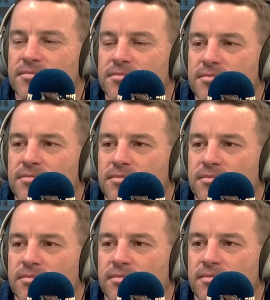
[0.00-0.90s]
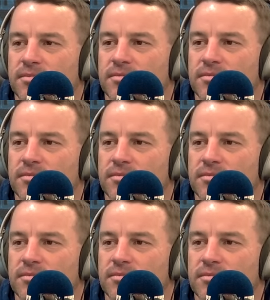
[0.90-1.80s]

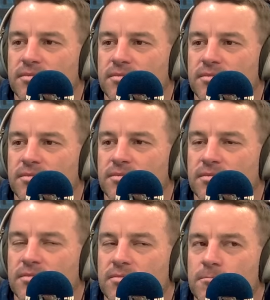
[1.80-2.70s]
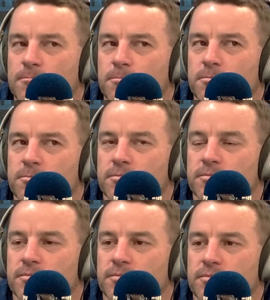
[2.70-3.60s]

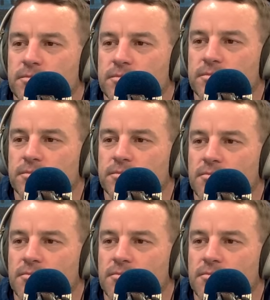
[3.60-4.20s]
This person isn't speaking.